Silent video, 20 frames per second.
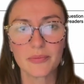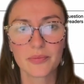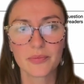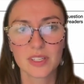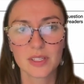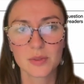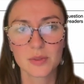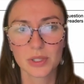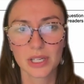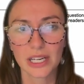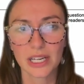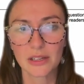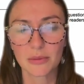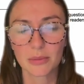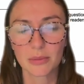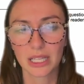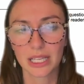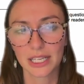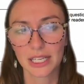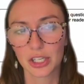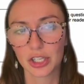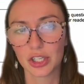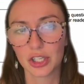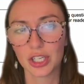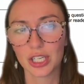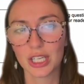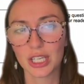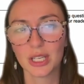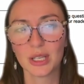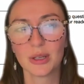this will kind of be like a
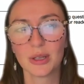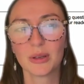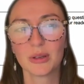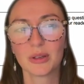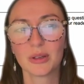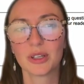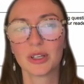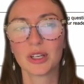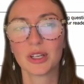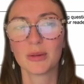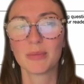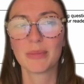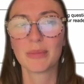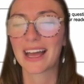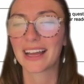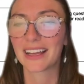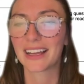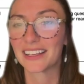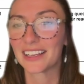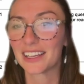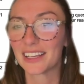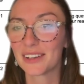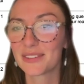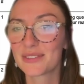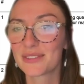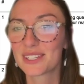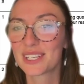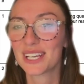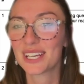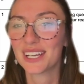goodie bag
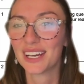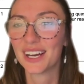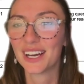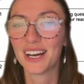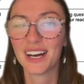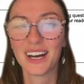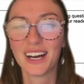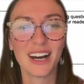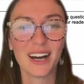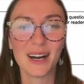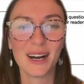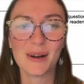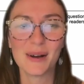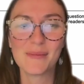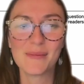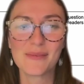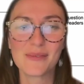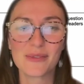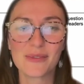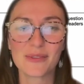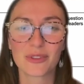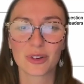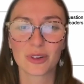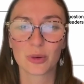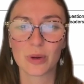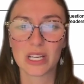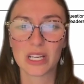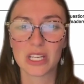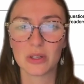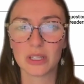gift for
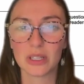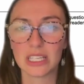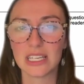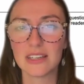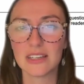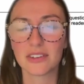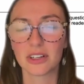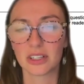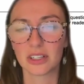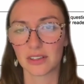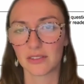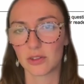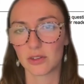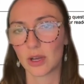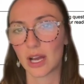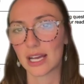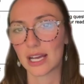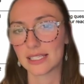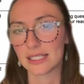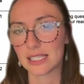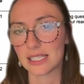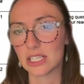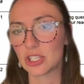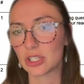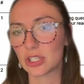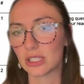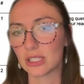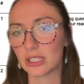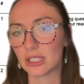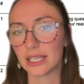when you leave. I'll give you guys
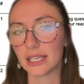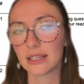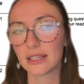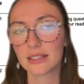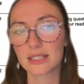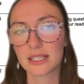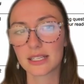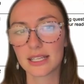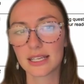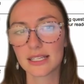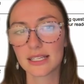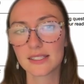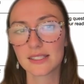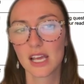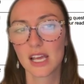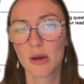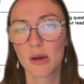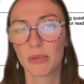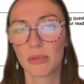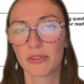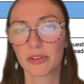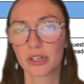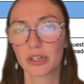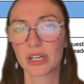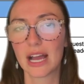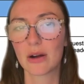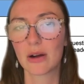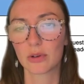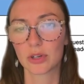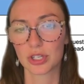each a link to this, but for
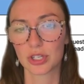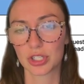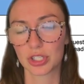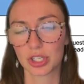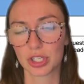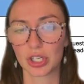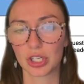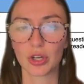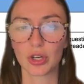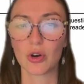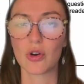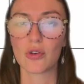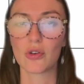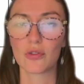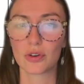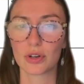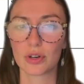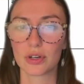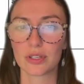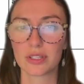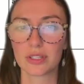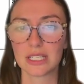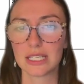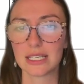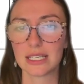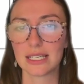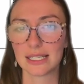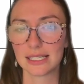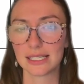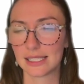now, we're just going to go over
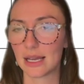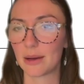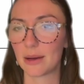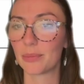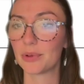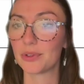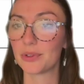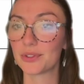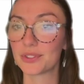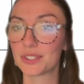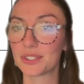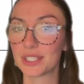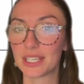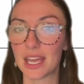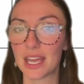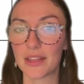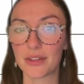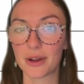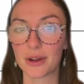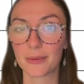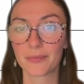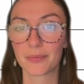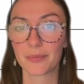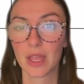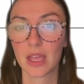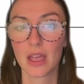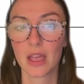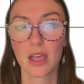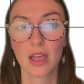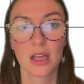the examples together.
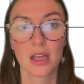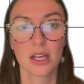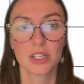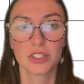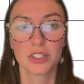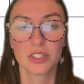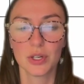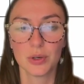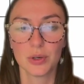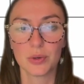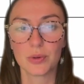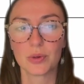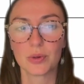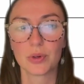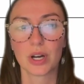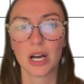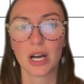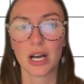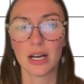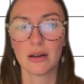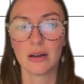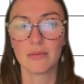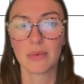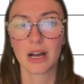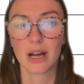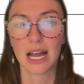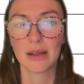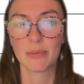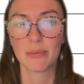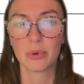So
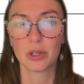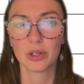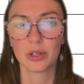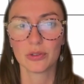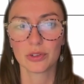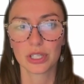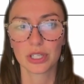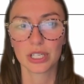I put over